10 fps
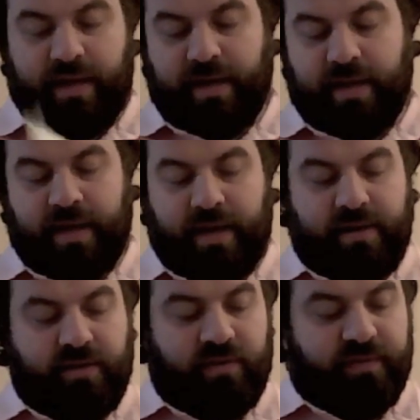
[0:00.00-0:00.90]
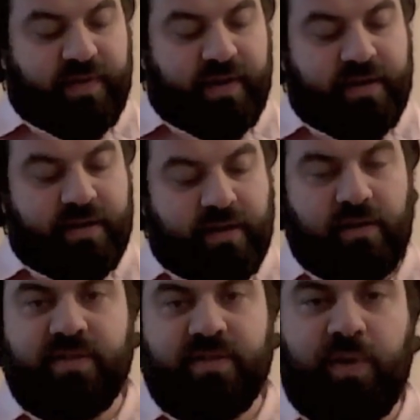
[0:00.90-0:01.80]
and you'll find a
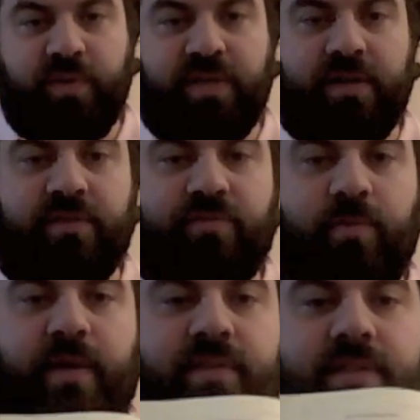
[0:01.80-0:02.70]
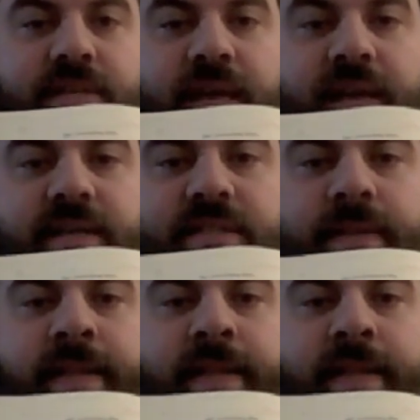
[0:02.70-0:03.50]
lot of music throughout the text.